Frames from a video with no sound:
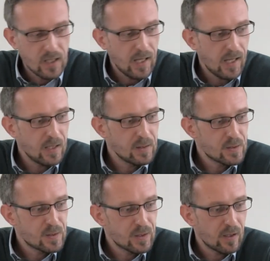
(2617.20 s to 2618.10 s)
And
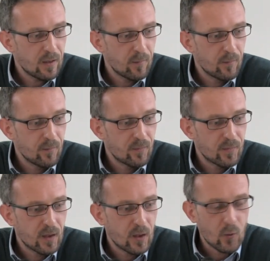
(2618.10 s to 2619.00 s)

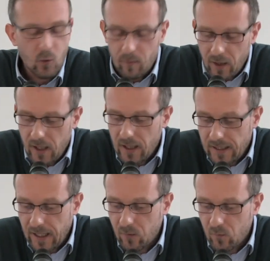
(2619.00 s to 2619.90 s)
Rohlmeyer
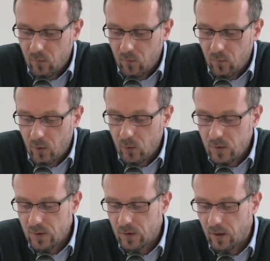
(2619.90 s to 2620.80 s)
again
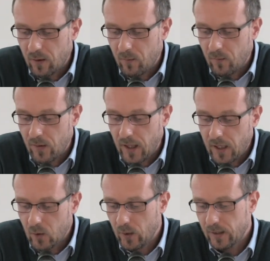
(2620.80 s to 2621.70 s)
wrote
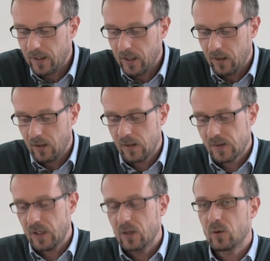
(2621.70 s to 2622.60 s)
eloquently in
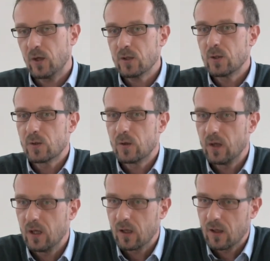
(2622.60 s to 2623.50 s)
his introduction to
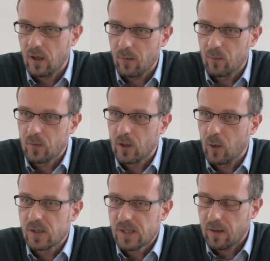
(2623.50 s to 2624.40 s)
the
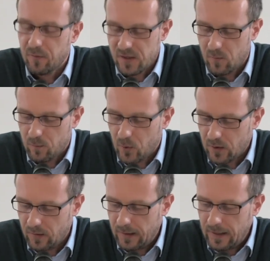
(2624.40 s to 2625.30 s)
Global Salafism book
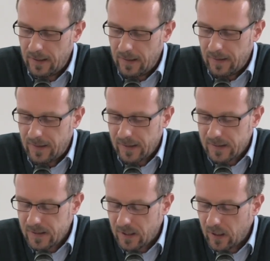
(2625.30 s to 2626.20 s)
that,
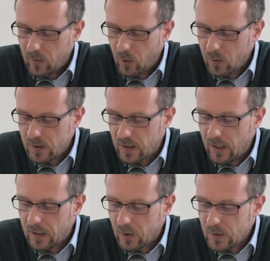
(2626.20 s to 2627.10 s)
I quote,
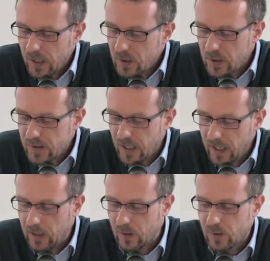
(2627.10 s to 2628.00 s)
"In a contentious
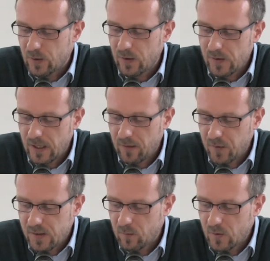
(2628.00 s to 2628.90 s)
age,
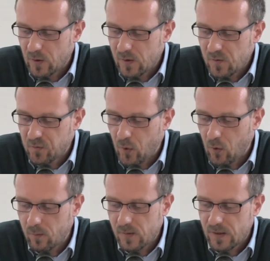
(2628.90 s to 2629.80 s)
Salafism
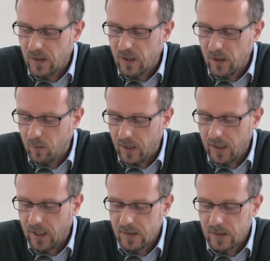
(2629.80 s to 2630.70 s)
transforms the
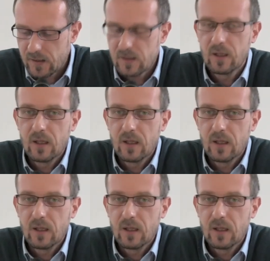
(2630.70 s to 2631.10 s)
humiliated,